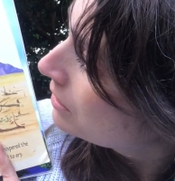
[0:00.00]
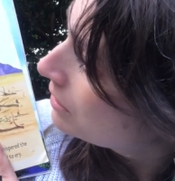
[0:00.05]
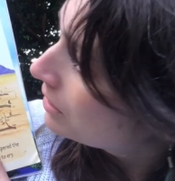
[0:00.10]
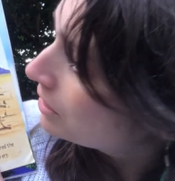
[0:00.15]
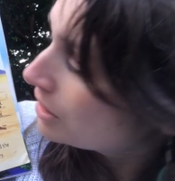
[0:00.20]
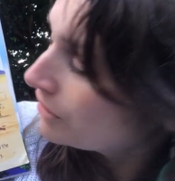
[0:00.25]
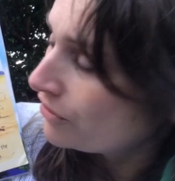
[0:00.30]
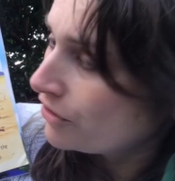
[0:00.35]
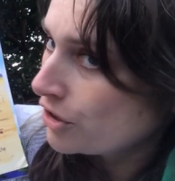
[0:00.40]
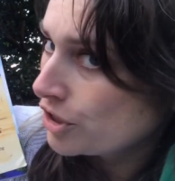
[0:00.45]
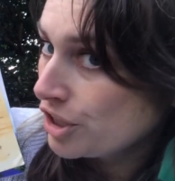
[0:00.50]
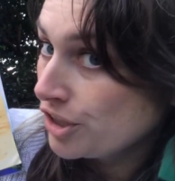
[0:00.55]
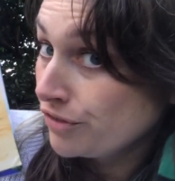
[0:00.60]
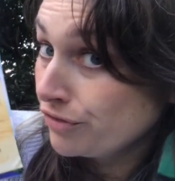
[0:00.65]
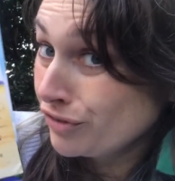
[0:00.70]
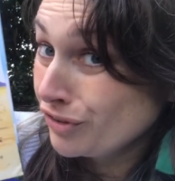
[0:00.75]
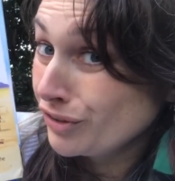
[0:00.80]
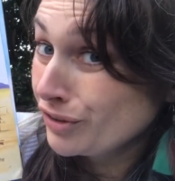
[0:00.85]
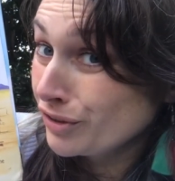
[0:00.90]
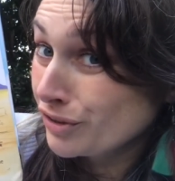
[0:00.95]
The
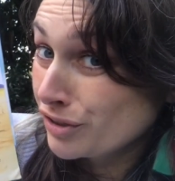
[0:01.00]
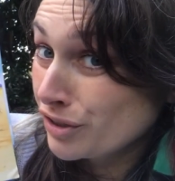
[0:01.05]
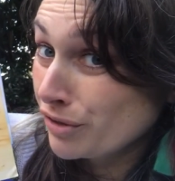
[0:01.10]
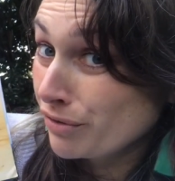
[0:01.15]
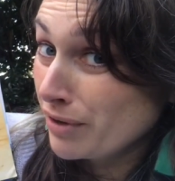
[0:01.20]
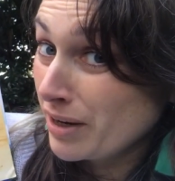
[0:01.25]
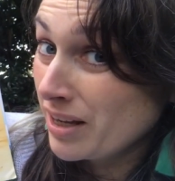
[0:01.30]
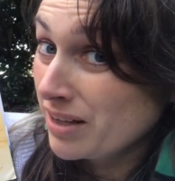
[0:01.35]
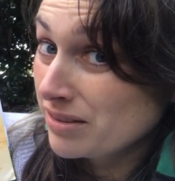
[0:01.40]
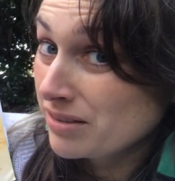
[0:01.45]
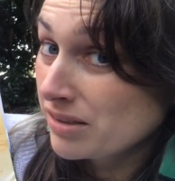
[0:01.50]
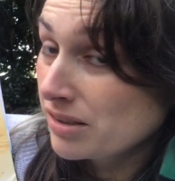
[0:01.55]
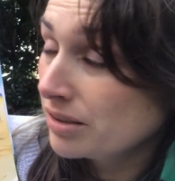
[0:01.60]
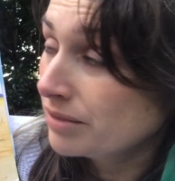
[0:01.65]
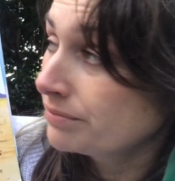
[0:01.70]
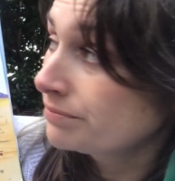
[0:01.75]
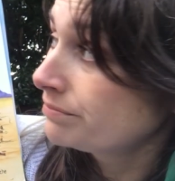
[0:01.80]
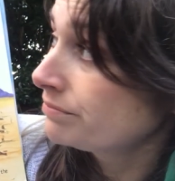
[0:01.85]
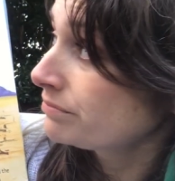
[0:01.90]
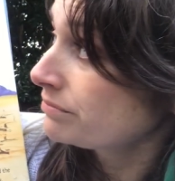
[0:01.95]
Fossifoo looked around.
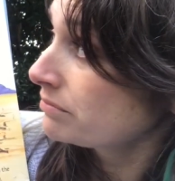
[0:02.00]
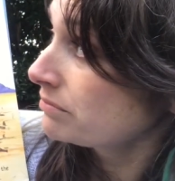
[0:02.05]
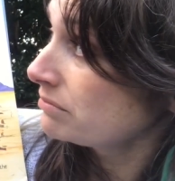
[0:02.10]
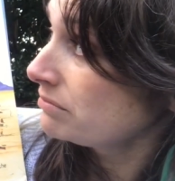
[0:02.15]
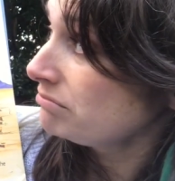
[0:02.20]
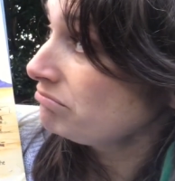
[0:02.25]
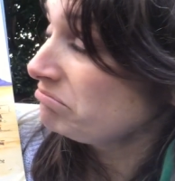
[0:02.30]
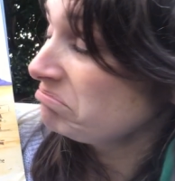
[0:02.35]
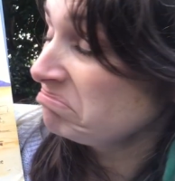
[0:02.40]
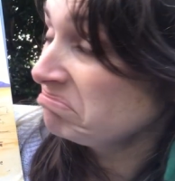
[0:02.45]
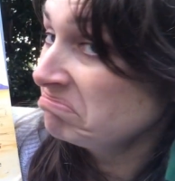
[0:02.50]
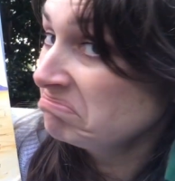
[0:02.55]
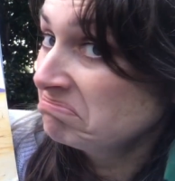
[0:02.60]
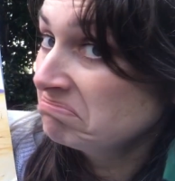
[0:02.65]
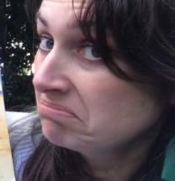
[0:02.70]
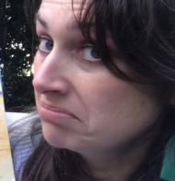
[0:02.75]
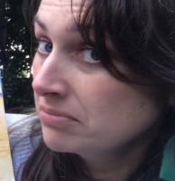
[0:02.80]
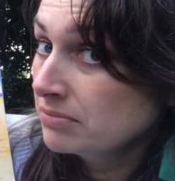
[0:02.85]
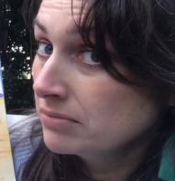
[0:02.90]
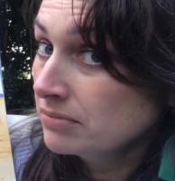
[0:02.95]

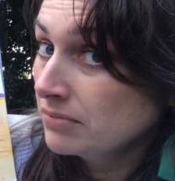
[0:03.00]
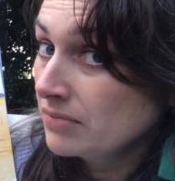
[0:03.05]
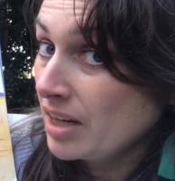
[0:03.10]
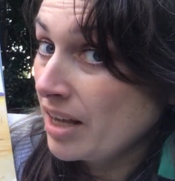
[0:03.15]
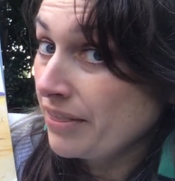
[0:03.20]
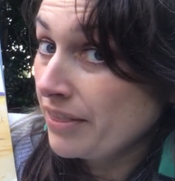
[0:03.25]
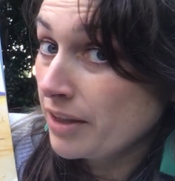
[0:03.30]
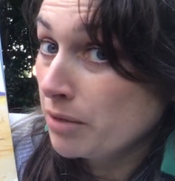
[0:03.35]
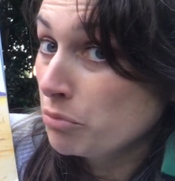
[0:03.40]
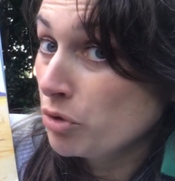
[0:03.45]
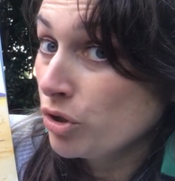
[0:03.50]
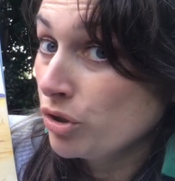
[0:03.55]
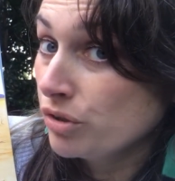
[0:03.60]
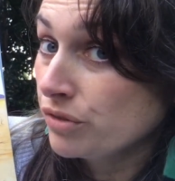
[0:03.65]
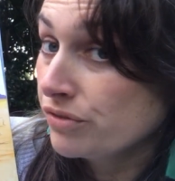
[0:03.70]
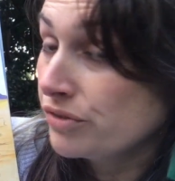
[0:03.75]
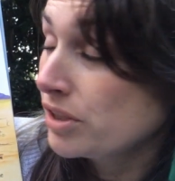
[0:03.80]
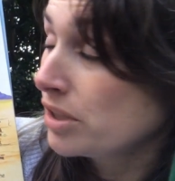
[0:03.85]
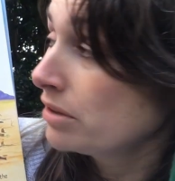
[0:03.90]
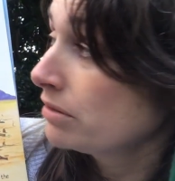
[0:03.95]
Nothing
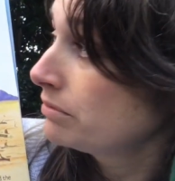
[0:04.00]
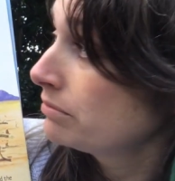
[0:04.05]
moved.